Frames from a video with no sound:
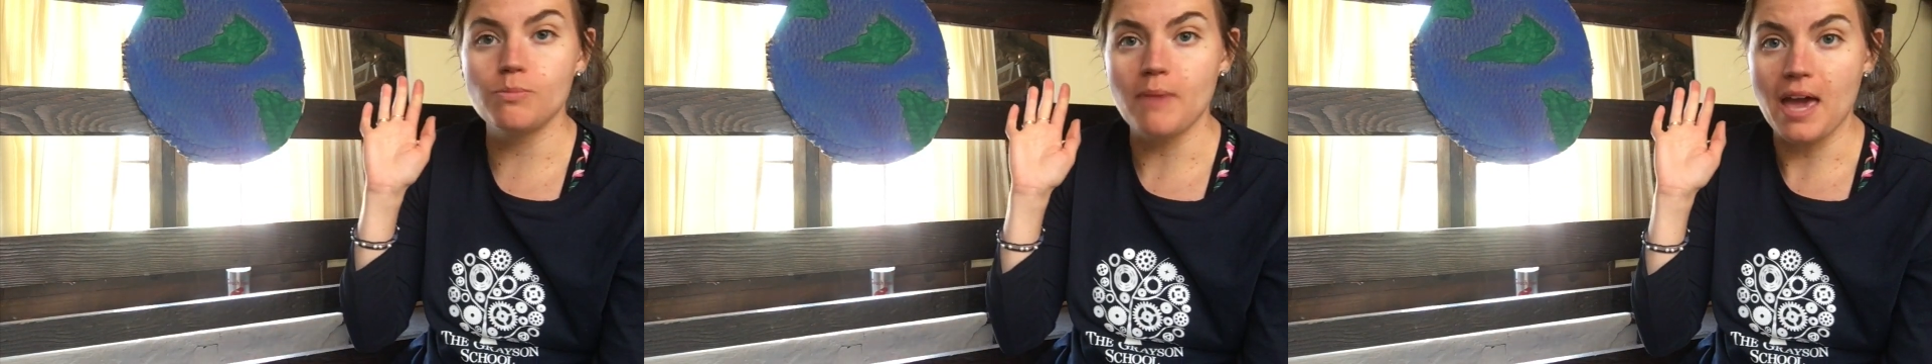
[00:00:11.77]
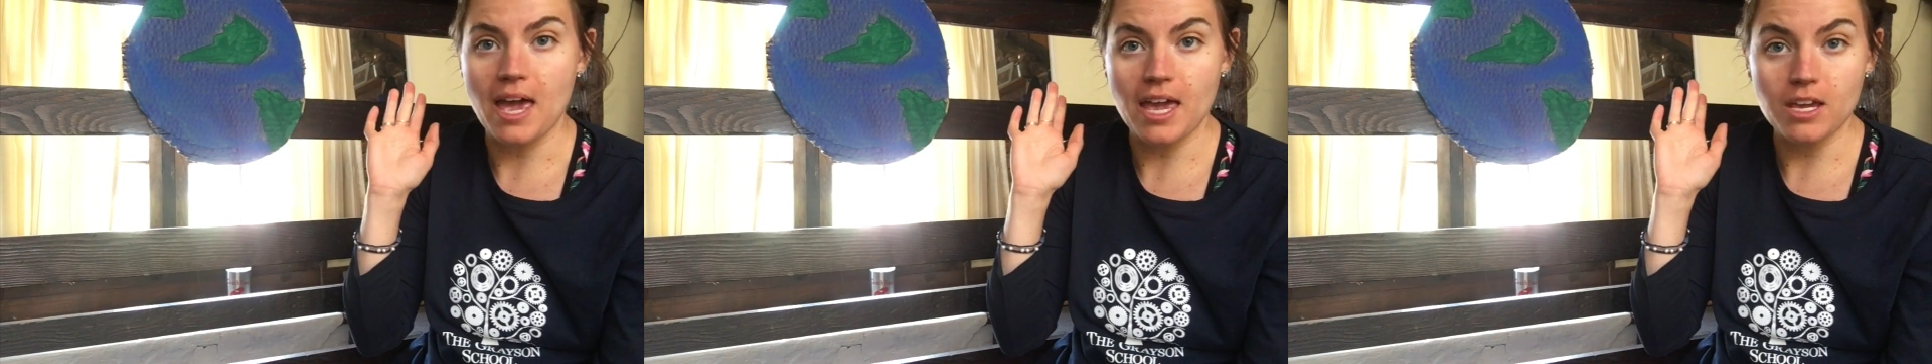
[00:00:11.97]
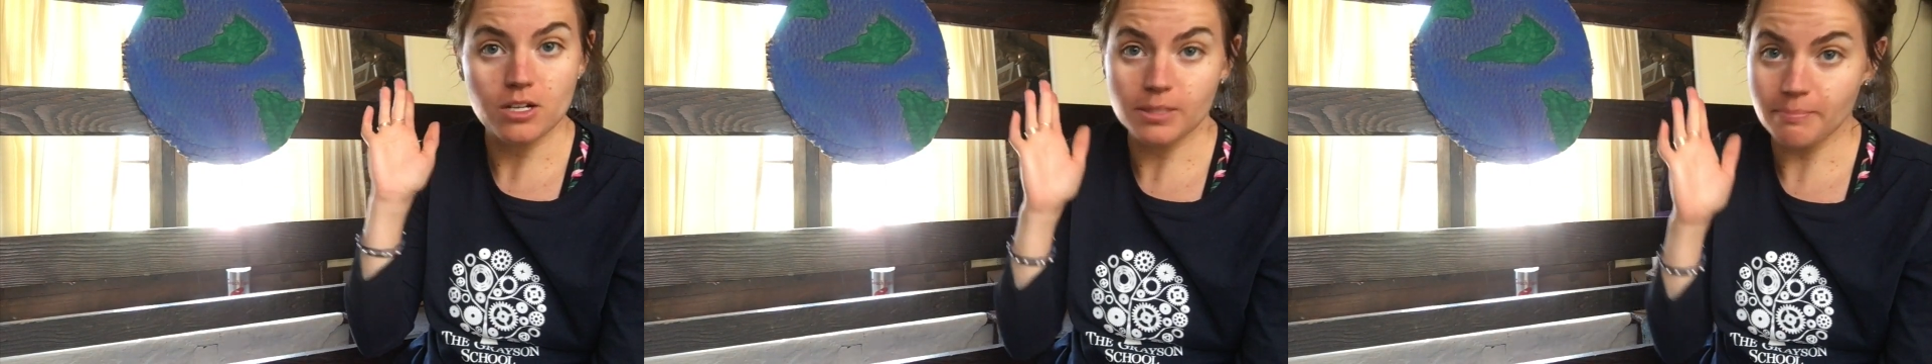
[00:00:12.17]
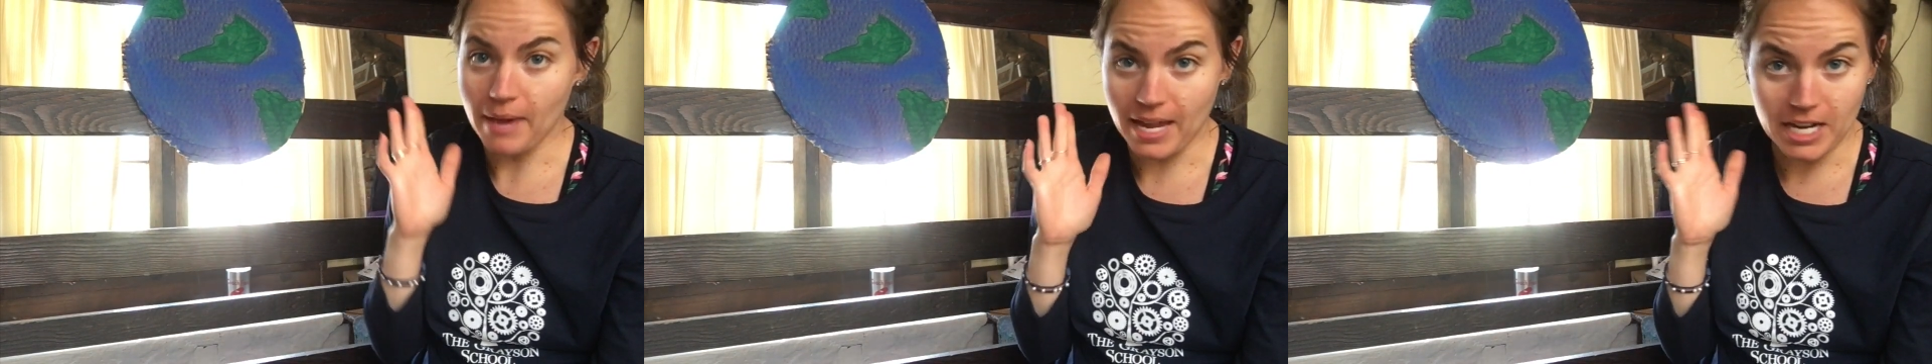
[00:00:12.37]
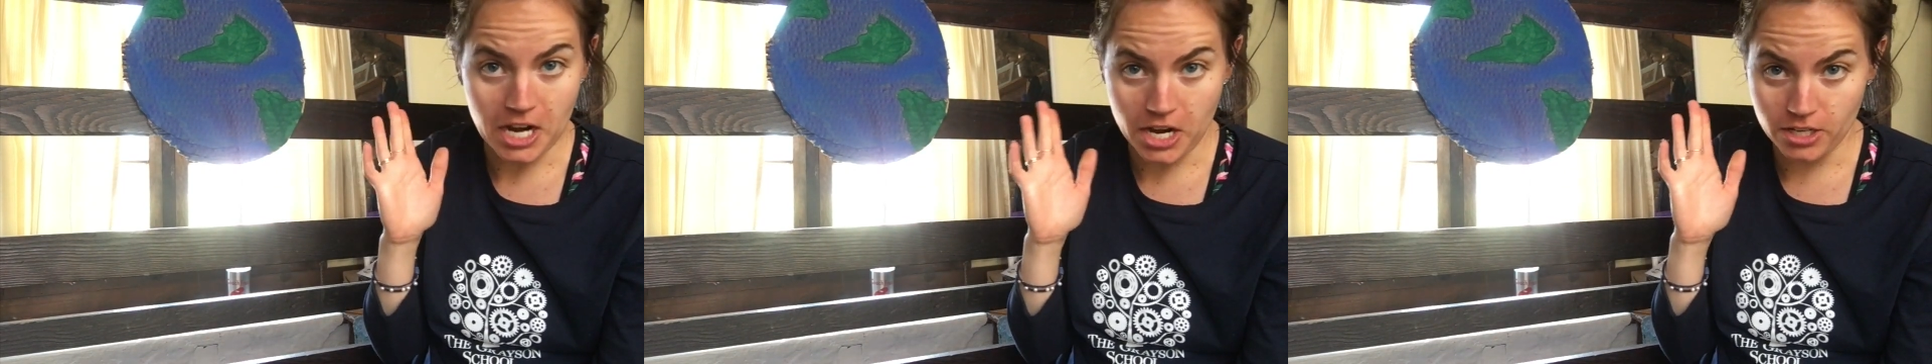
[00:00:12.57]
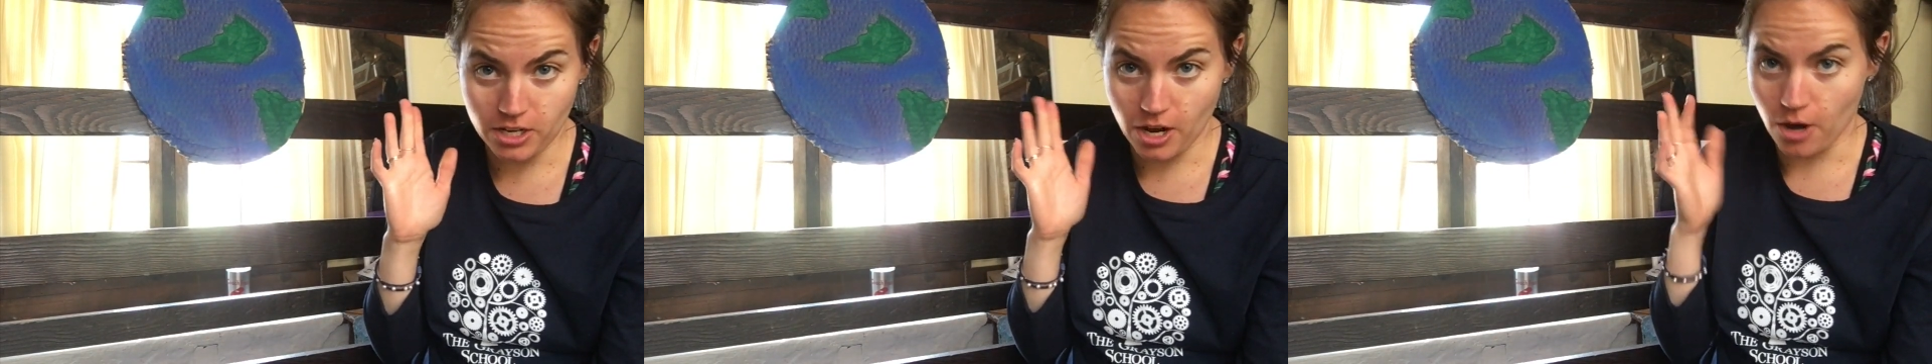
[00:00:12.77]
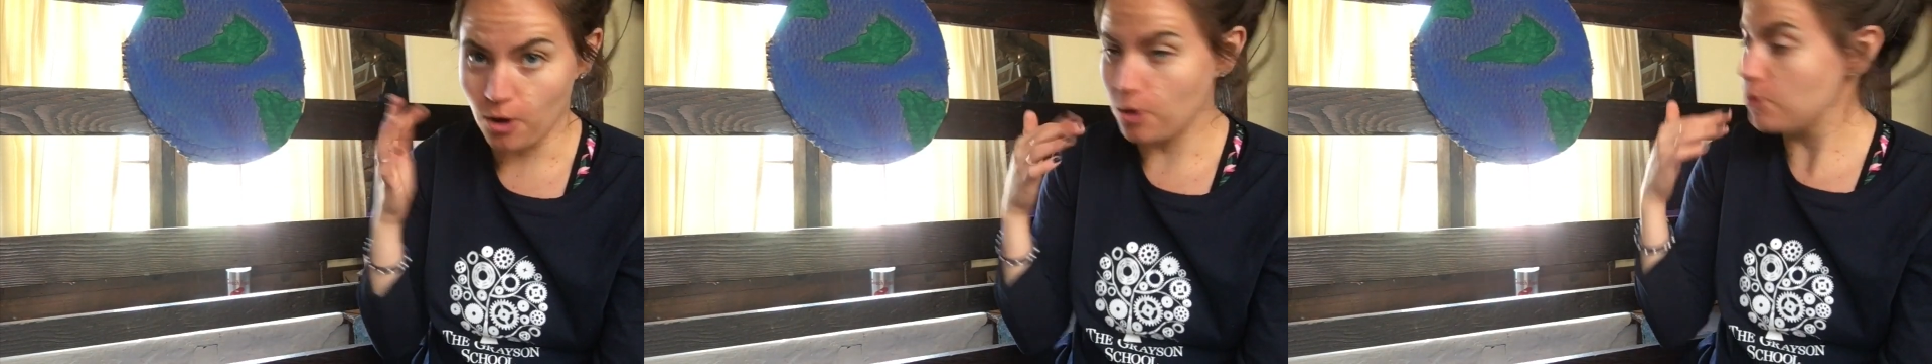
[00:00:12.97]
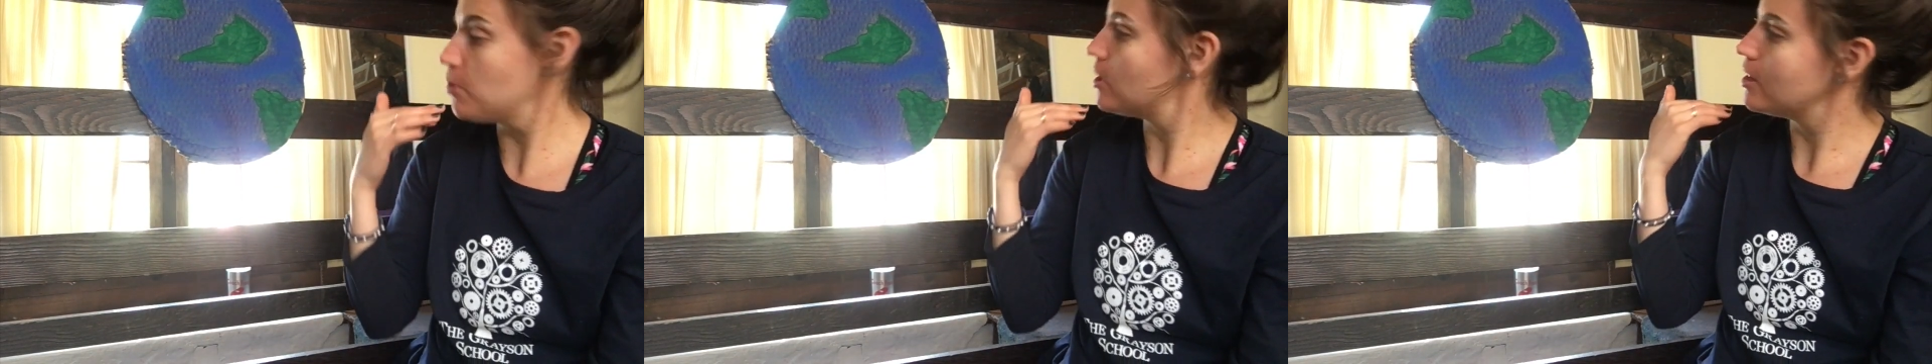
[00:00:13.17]
may or may not
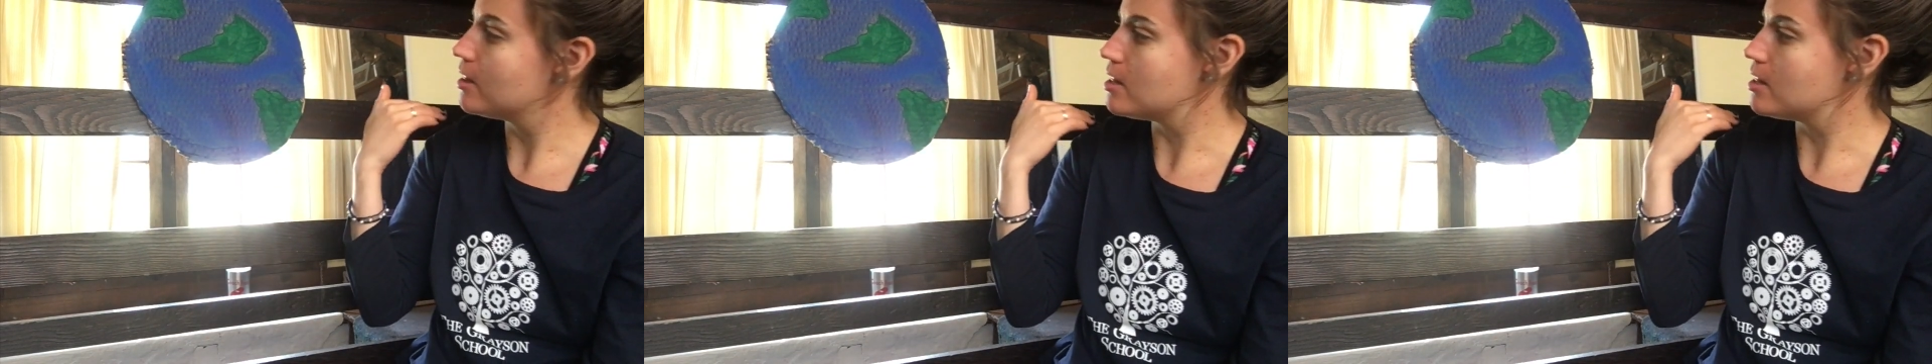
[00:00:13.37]
know,